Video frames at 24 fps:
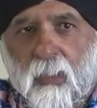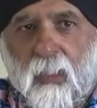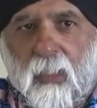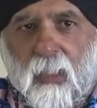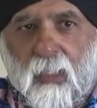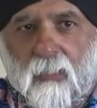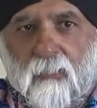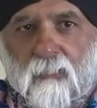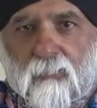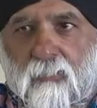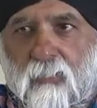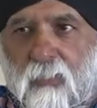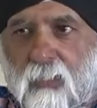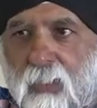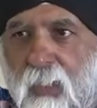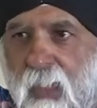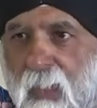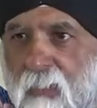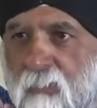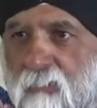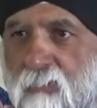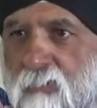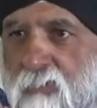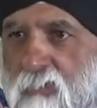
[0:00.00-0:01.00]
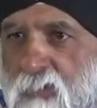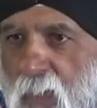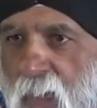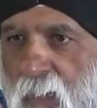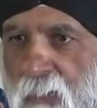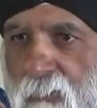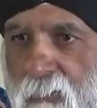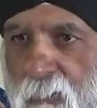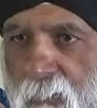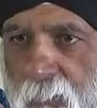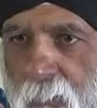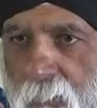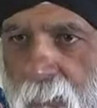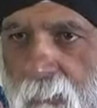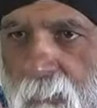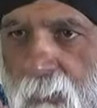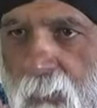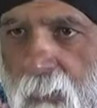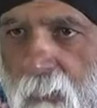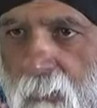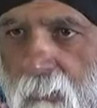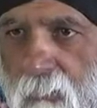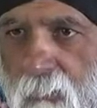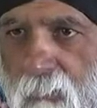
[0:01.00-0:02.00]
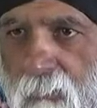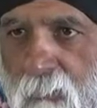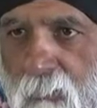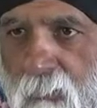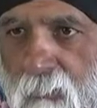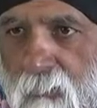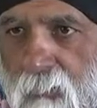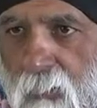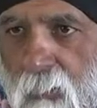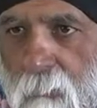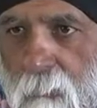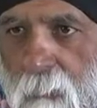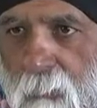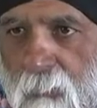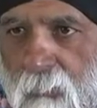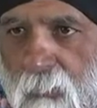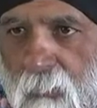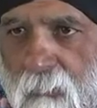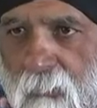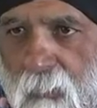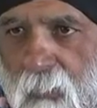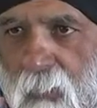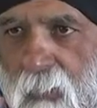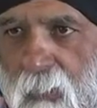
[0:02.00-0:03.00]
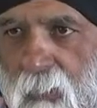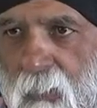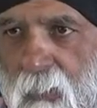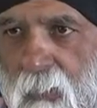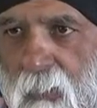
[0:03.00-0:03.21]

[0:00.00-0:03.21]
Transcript: as the next chancellor of the University of South Pacific,